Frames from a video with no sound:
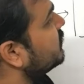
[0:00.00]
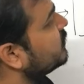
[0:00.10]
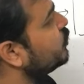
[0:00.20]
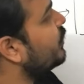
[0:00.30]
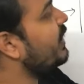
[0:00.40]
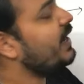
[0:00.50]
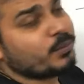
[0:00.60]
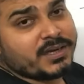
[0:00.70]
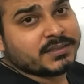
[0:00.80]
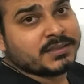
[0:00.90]
neural
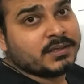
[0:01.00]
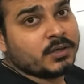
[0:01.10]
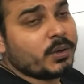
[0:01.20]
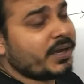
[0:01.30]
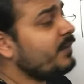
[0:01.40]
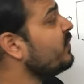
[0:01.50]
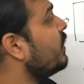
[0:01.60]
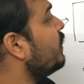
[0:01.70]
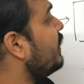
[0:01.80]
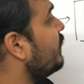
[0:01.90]
networks okay
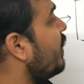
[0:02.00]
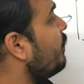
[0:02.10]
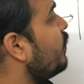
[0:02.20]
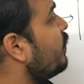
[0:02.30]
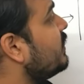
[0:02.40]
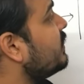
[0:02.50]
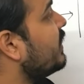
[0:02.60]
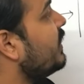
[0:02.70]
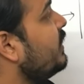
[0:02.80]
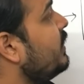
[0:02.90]
remember one
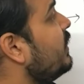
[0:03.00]
thing